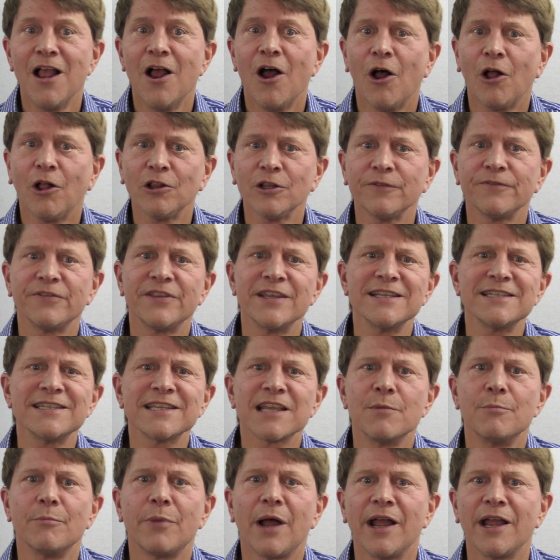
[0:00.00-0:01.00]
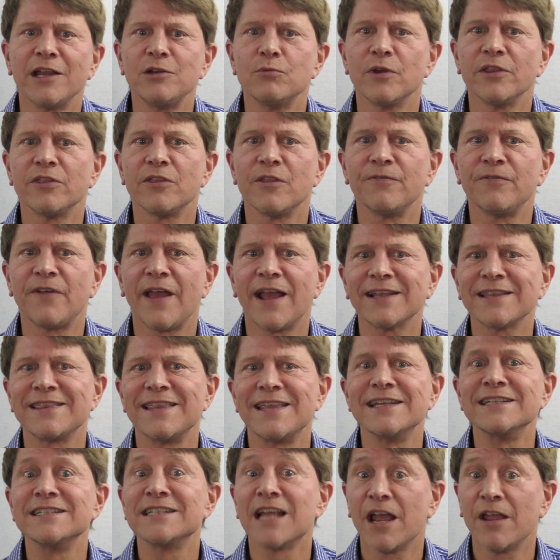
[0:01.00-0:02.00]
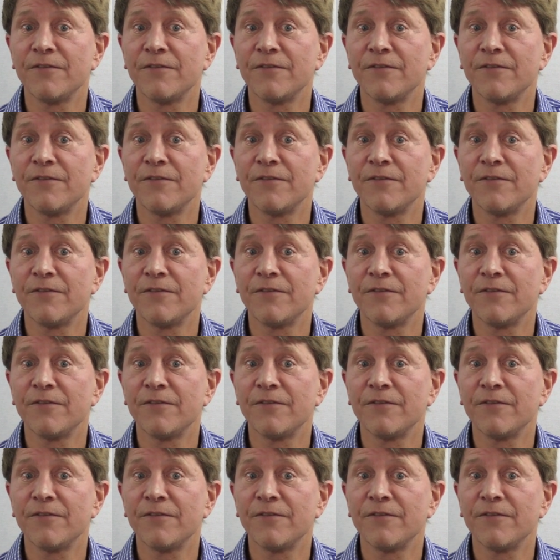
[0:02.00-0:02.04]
All of this combined with the fact that